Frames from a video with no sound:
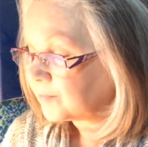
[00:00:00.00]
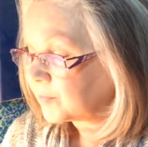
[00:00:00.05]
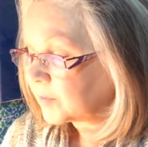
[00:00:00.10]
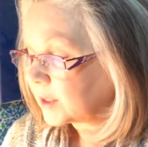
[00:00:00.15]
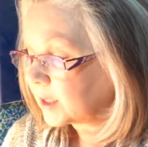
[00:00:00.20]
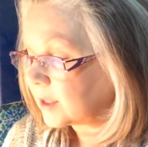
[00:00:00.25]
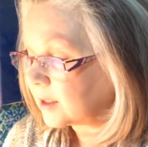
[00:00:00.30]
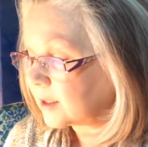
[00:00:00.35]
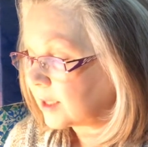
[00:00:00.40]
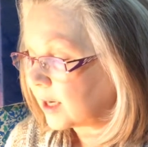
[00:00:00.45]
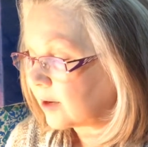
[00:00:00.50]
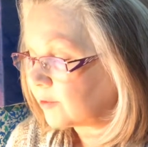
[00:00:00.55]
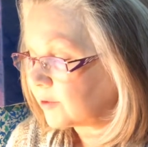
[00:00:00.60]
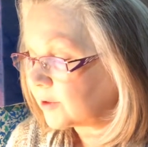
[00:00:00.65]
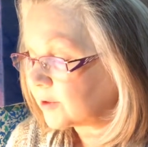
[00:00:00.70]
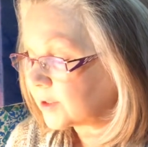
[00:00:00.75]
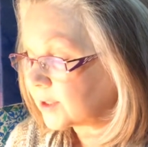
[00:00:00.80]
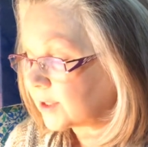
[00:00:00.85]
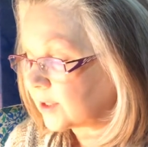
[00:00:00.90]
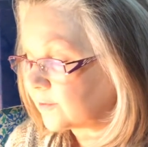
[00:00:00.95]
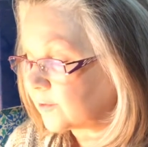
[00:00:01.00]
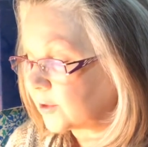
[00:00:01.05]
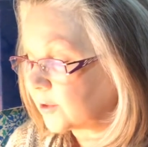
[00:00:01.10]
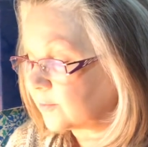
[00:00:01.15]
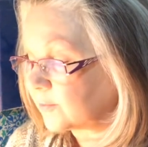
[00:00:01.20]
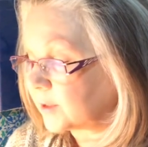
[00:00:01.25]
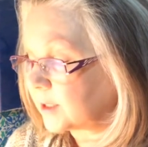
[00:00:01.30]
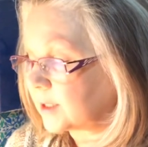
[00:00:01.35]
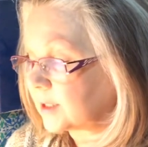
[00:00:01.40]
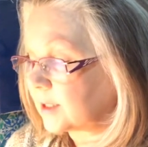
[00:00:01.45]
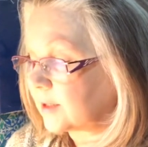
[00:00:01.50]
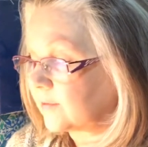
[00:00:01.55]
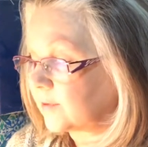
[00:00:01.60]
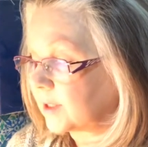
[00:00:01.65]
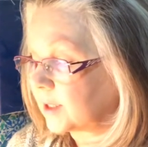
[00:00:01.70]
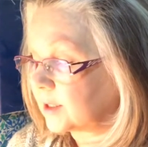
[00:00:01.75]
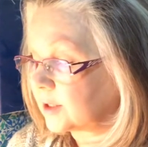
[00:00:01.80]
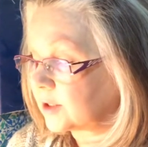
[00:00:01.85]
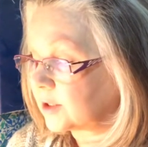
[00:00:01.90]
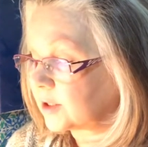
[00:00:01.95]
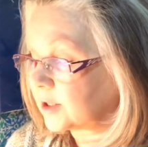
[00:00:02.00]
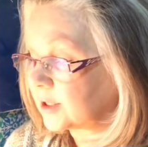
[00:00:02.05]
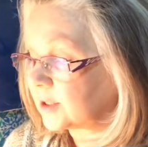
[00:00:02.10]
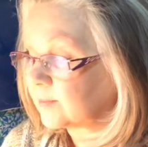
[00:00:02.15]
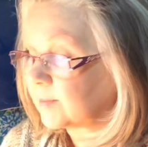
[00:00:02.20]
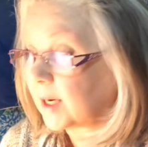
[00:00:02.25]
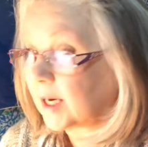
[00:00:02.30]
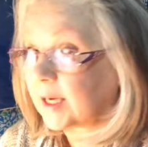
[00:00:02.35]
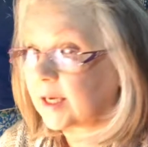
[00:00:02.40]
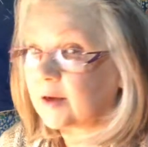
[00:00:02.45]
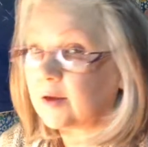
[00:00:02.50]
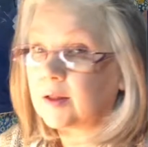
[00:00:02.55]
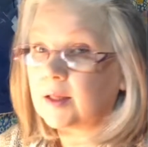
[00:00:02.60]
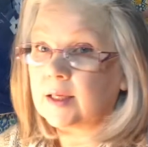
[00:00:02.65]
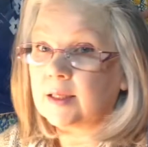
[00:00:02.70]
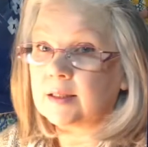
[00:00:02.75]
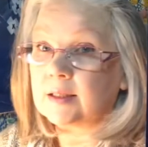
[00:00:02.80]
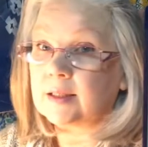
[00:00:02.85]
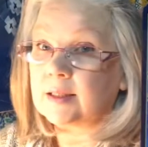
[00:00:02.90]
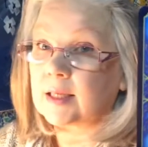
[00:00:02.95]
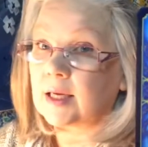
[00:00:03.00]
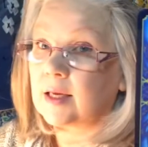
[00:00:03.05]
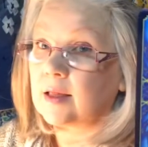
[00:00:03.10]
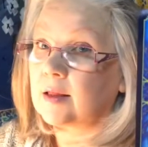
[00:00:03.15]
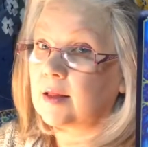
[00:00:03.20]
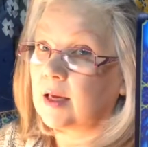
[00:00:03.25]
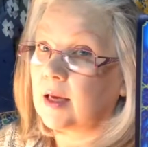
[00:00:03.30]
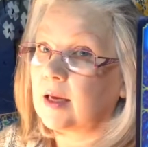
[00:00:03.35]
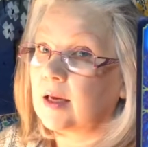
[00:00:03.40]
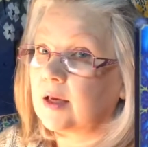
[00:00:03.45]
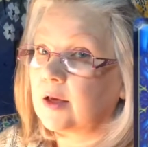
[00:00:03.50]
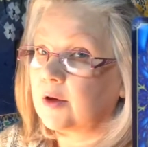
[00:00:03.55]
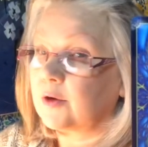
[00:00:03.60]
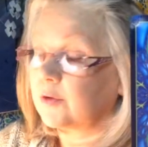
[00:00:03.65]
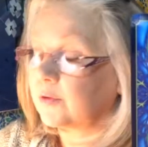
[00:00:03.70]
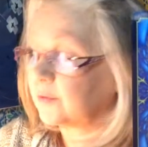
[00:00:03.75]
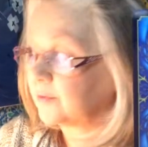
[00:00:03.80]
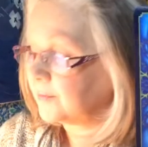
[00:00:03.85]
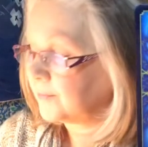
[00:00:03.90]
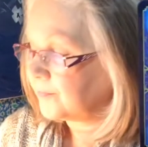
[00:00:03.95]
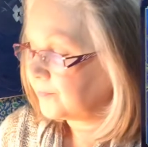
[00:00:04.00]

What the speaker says: Allow yourself to receive it. Just smile and say thank you.